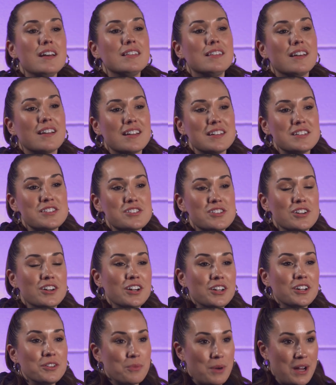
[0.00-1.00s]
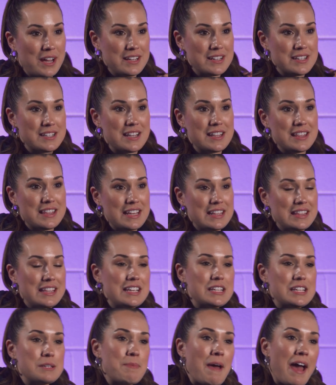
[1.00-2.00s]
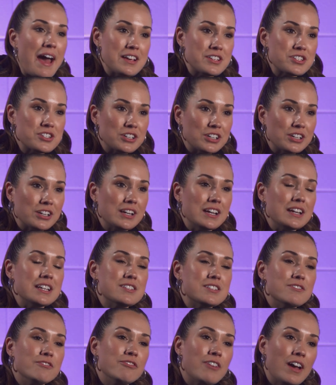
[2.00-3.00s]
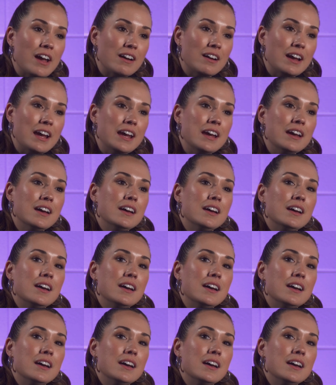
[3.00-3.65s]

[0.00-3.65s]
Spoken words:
The concern was that this pastor is a very